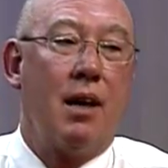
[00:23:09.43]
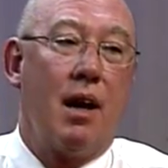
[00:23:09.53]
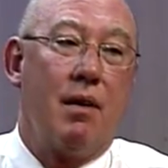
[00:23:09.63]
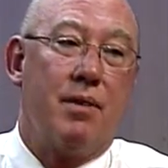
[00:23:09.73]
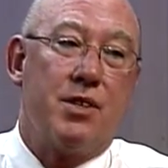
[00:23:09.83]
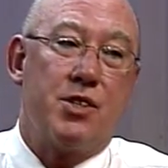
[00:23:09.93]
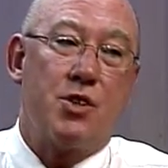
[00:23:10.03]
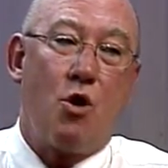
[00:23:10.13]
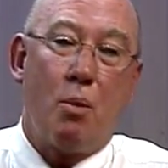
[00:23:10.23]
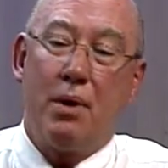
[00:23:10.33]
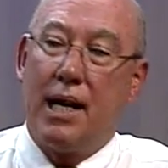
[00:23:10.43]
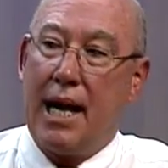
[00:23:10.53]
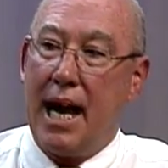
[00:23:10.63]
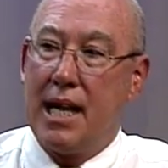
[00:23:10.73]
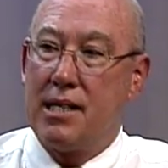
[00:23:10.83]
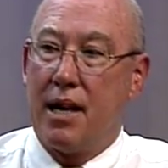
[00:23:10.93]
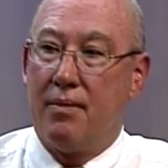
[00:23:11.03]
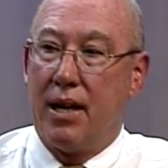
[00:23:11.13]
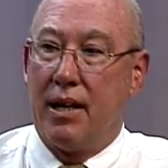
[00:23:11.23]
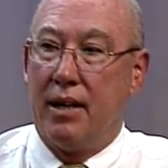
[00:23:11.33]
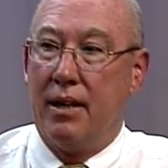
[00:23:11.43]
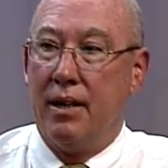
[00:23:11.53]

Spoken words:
of a scorpion antivenom.